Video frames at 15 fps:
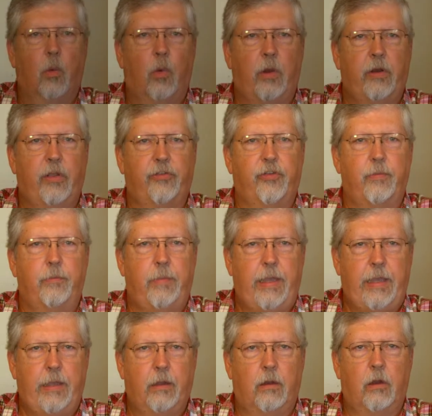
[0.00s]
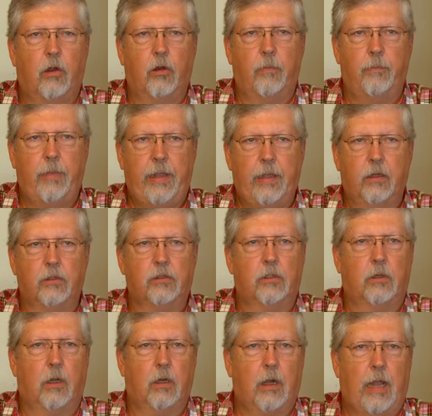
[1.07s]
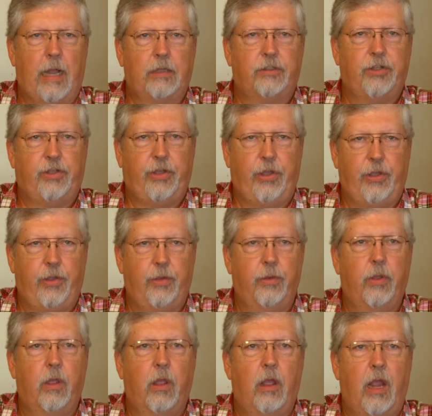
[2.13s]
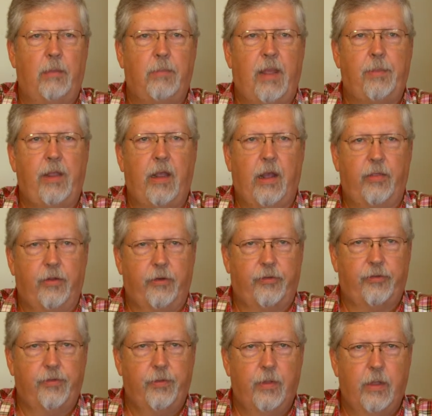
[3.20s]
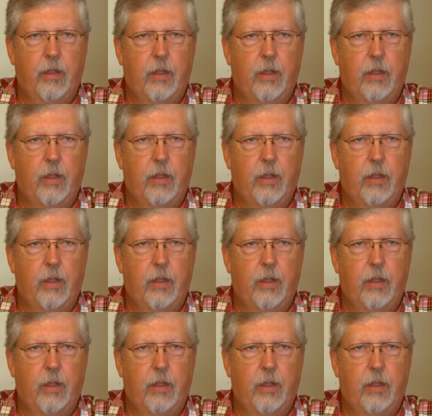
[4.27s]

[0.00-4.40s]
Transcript: What does a meal or meals look like to you and maybe others?